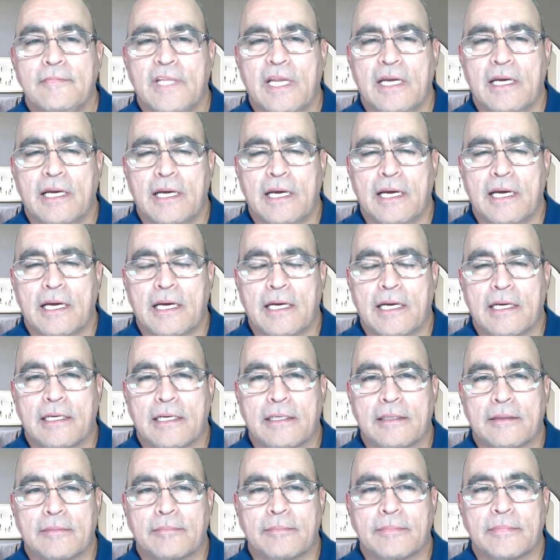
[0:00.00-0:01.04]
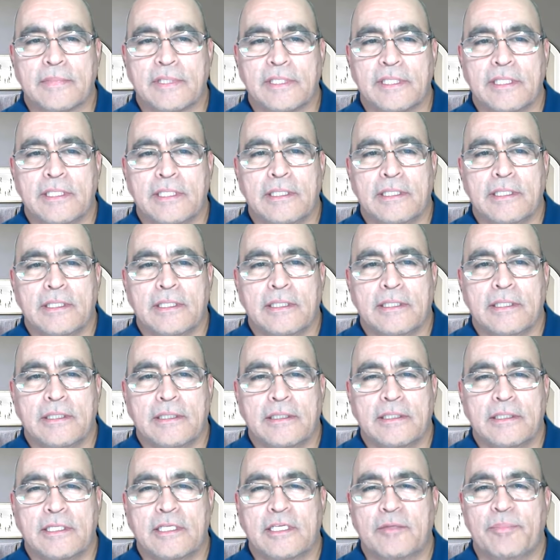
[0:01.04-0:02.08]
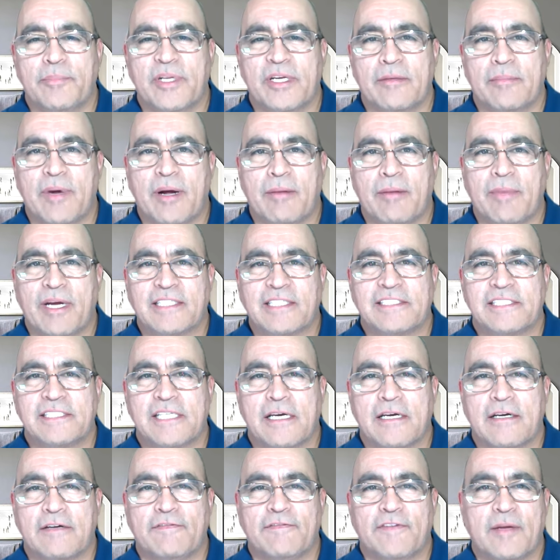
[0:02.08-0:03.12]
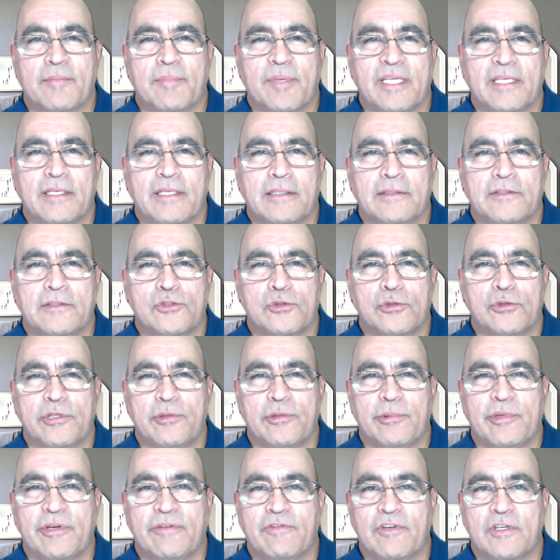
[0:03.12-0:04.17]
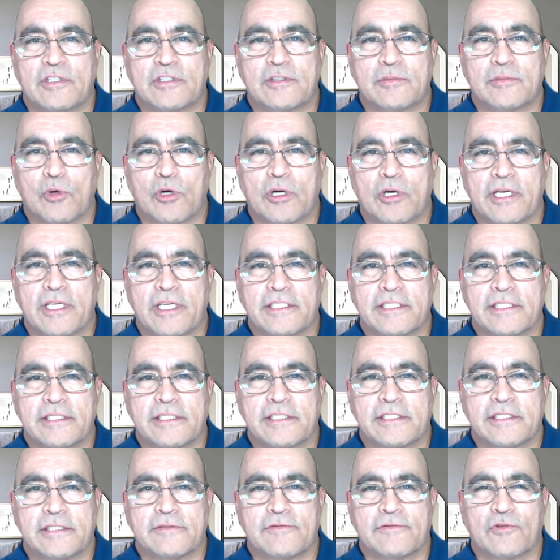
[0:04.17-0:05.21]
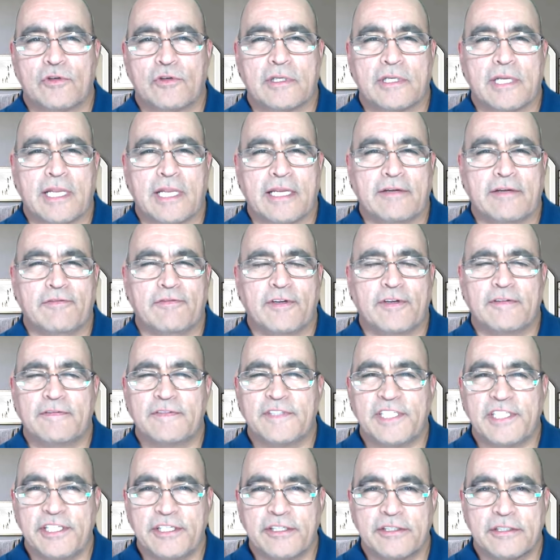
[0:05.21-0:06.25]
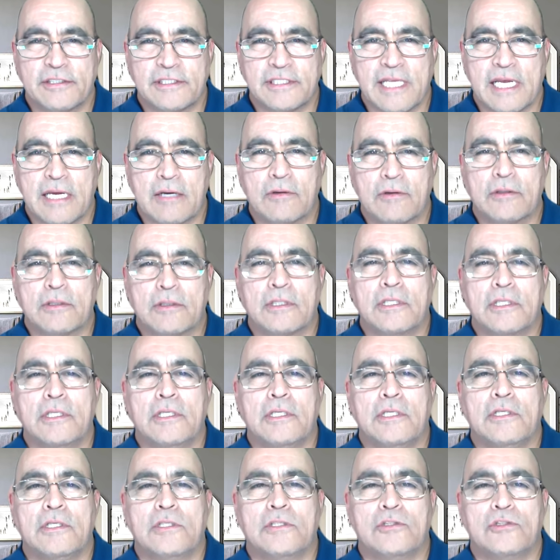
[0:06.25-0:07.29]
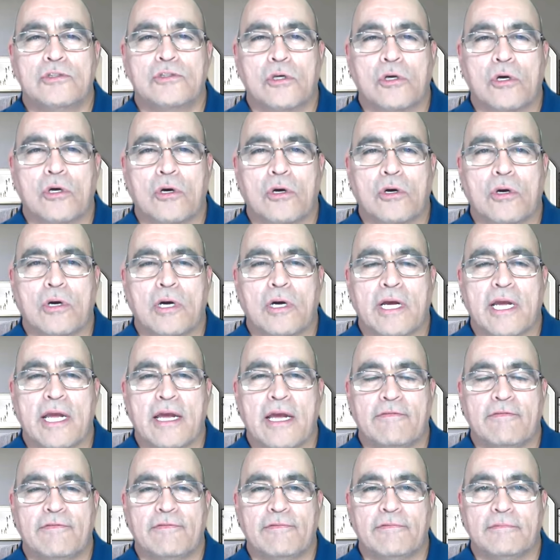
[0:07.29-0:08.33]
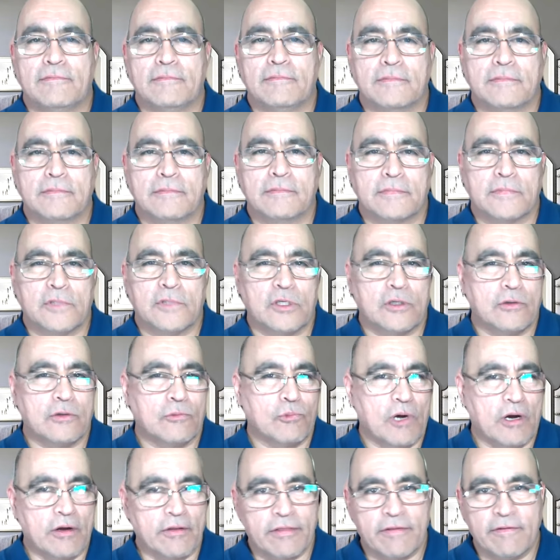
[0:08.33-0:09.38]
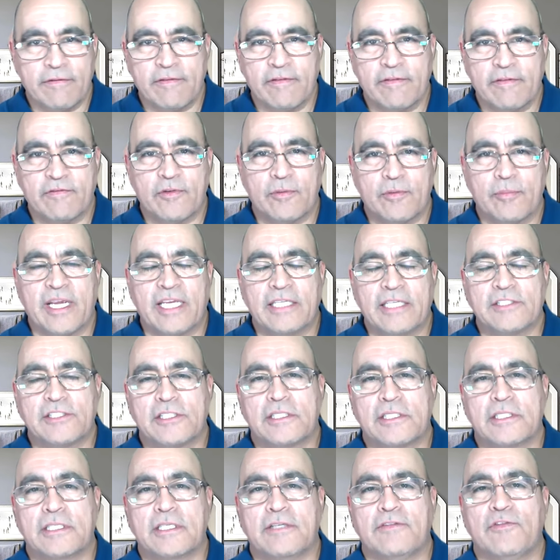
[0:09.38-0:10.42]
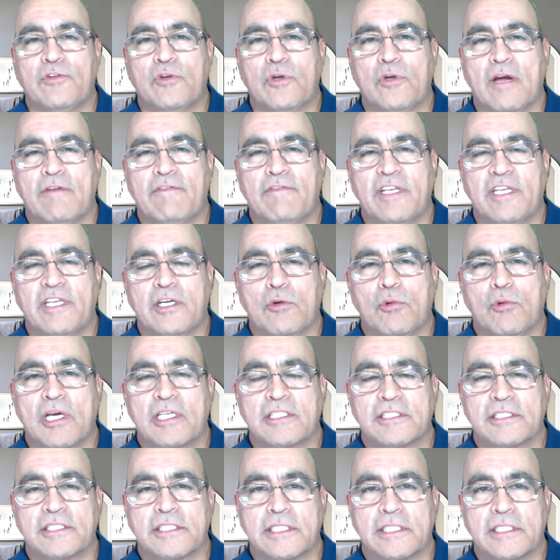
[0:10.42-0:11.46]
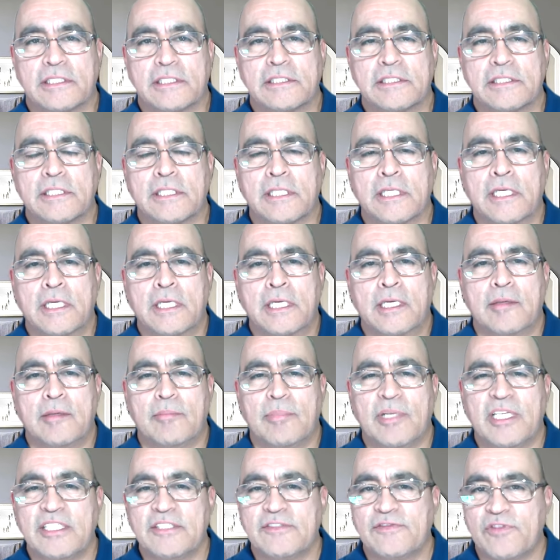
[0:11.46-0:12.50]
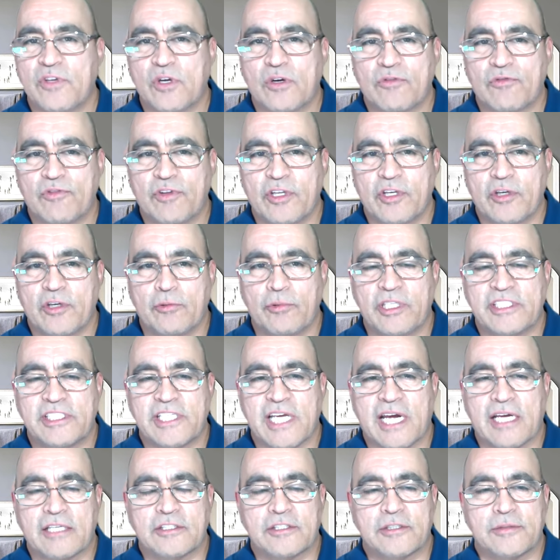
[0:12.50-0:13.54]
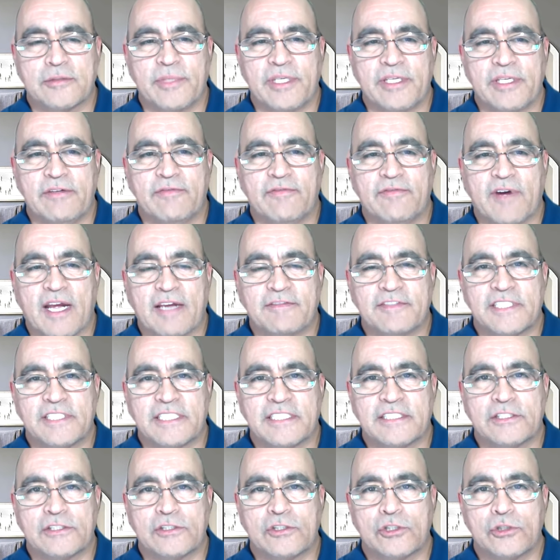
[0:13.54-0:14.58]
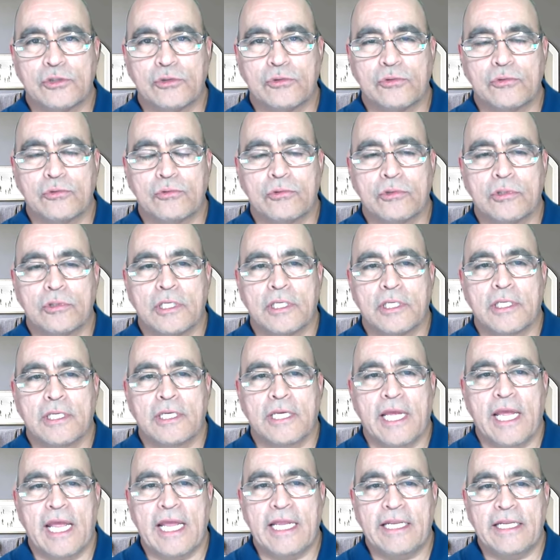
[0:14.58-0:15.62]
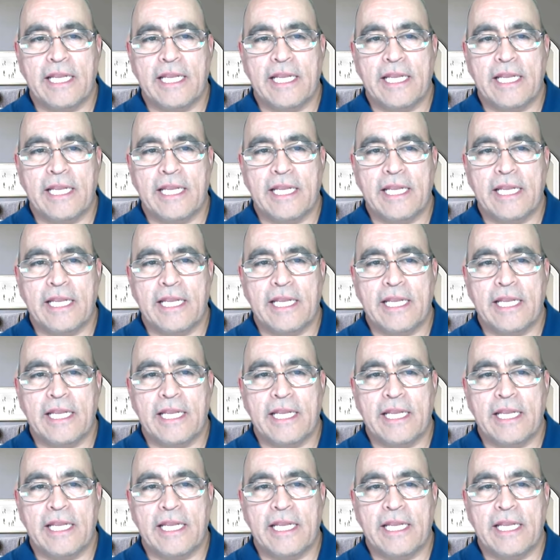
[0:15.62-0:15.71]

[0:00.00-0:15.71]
A little bit about myself. I've been doing reverse mortgages for like 15 years now. So I have a wealth of information. If you have any questions, please feel free to reach out to me, 562-881-9811. If